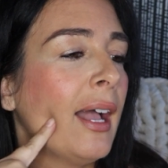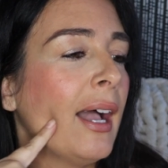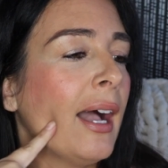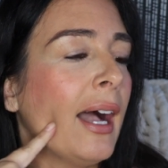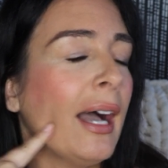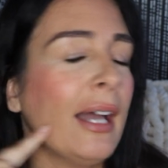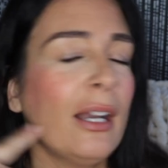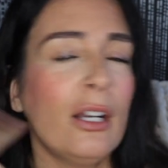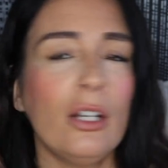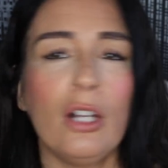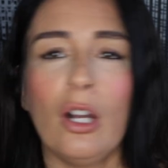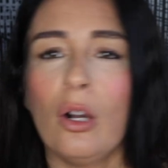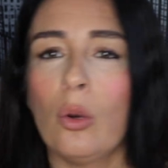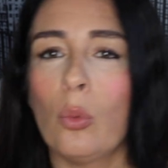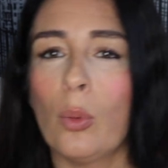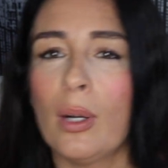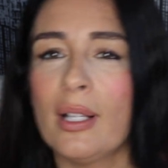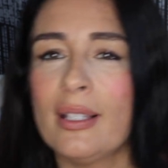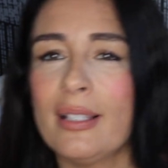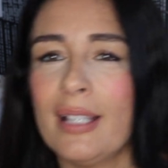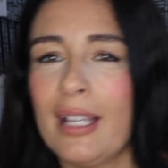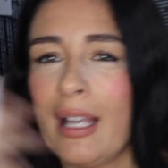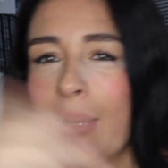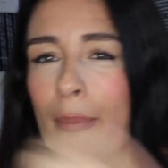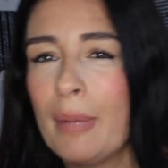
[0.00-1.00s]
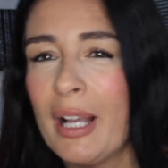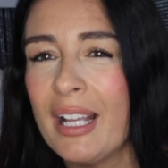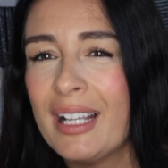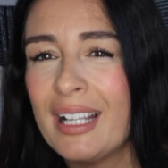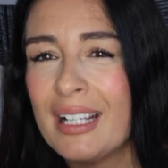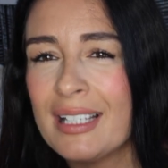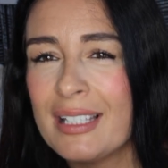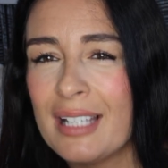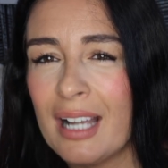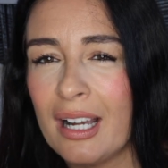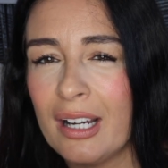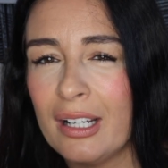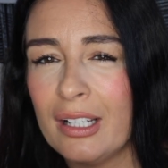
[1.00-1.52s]
I don't know, one day I might
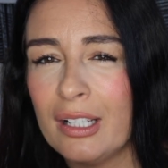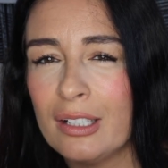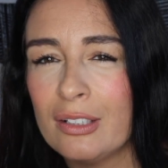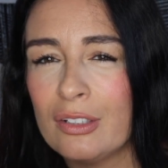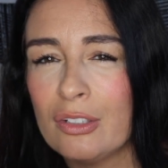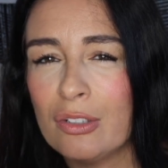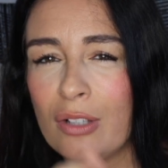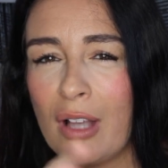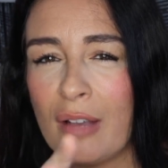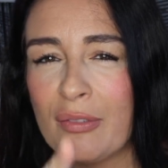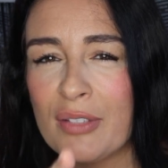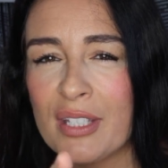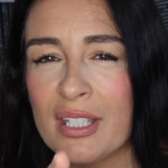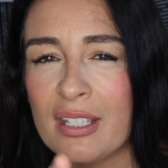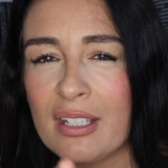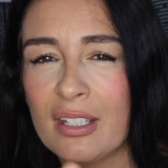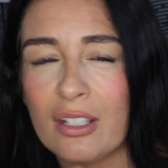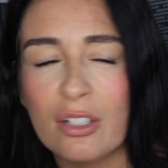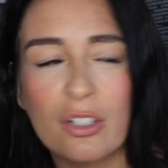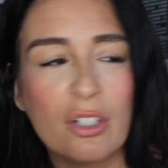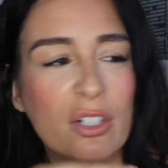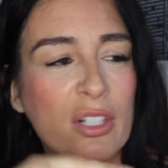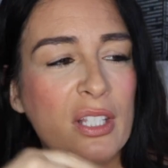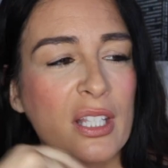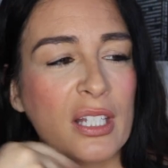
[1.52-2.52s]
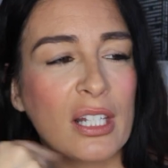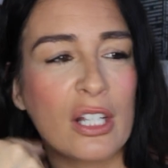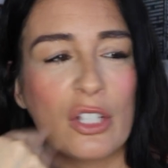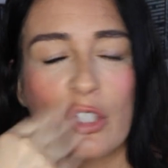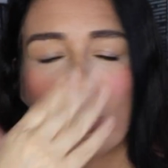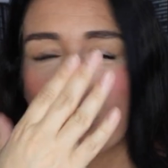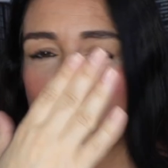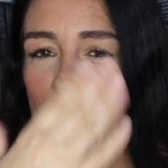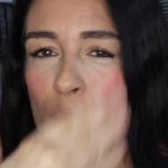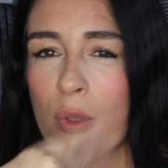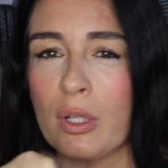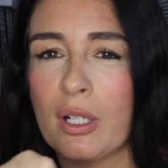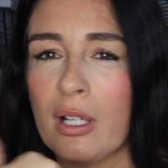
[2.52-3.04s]
get tired to have stickers and I
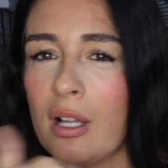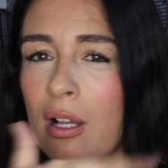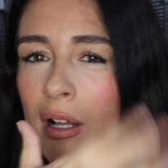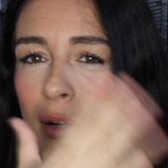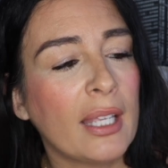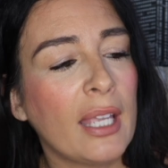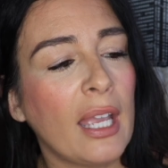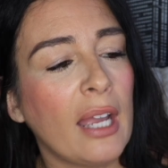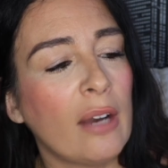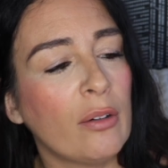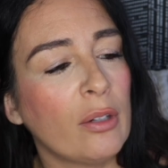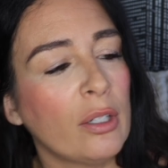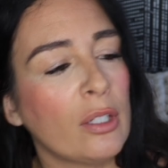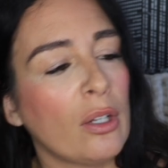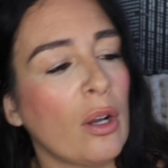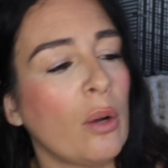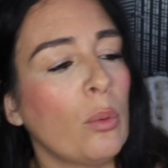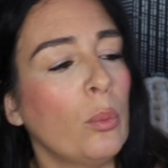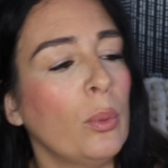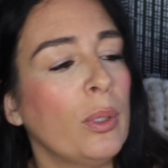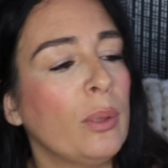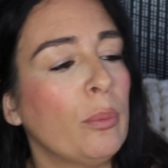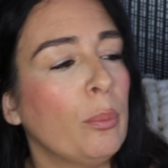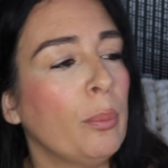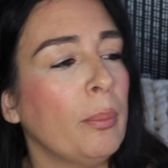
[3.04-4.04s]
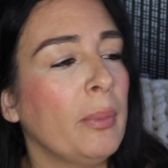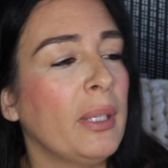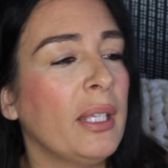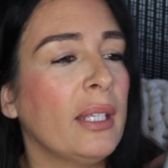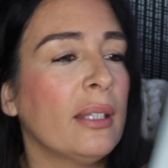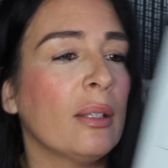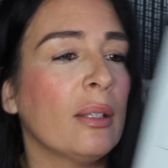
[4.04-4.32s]
just want to carry it on with me